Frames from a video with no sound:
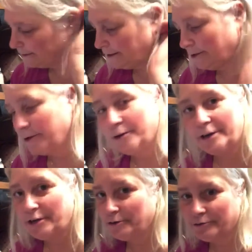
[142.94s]
you
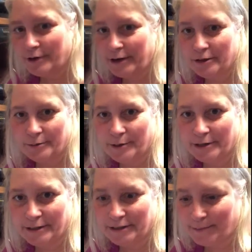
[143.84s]
can use regular
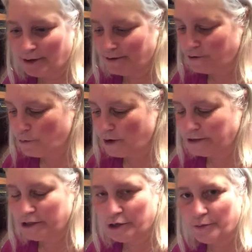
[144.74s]
processed milk if you
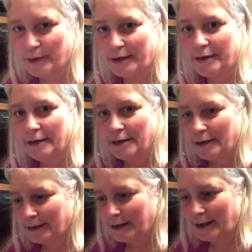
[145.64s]
want to, but
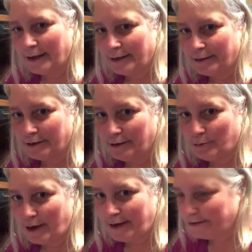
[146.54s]
the good
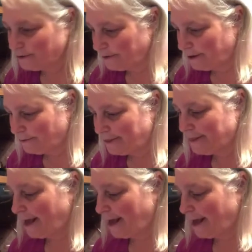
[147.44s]
way is doing it with